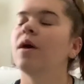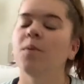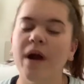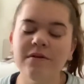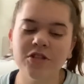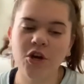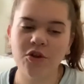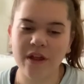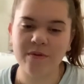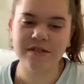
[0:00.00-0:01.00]
When I was younger,
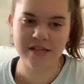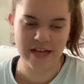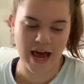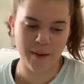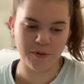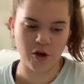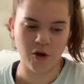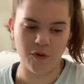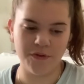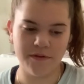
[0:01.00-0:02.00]
there was this app
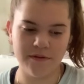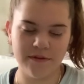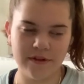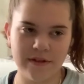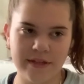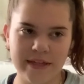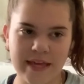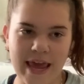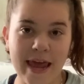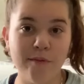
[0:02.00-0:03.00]
called
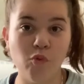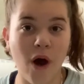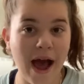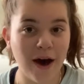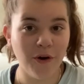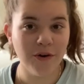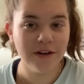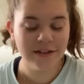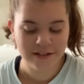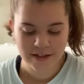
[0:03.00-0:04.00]
Cam Wow,
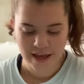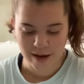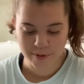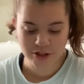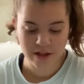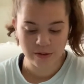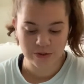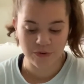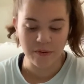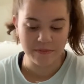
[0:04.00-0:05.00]
and I'm pretty sure that was
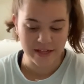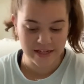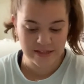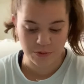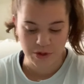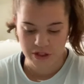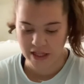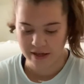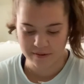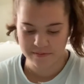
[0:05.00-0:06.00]
from this, where you could
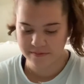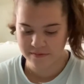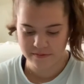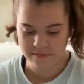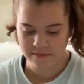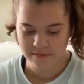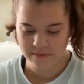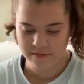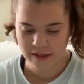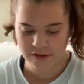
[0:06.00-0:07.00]
like
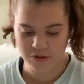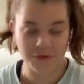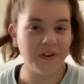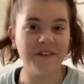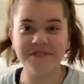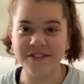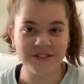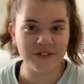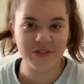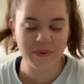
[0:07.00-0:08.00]
do fun
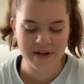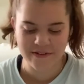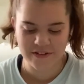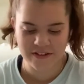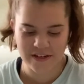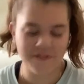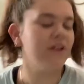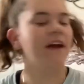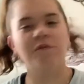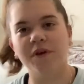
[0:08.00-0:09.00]
filters or whatever. I feel
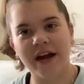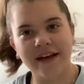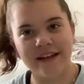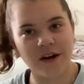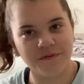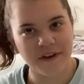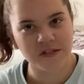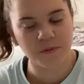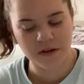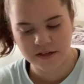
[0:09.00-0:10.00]
like everyone had that on
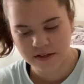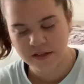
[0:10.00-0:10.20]
Facebook.